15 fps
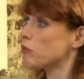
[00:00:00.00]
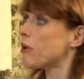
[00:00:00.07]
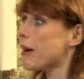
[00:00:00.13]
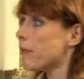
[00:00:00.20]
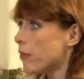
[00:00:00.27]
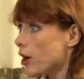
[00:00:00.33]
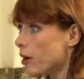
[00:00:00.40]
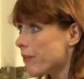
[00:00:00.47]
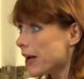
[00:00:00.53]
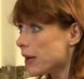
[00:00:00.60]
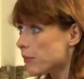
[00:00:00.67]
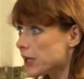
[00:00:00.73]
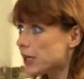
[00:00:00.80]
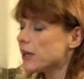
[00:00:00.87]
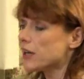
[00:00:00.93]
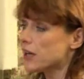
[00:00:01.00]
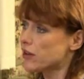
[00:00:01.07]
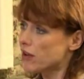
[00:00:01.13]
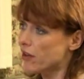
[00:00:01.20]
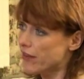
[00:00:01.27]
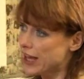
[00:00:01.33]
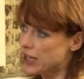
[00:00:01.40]
grandma, maybe,
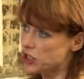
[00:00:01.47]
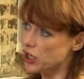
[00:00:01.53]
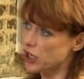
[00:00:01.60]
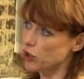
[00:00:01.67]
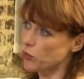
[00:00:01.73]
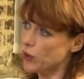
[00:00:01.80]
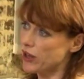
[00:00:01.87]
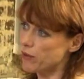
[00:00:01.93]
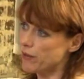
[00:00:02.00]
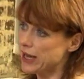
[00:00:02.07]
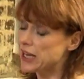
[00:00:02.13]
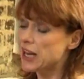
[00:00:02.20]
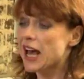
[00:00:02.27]
that their child wet the bed.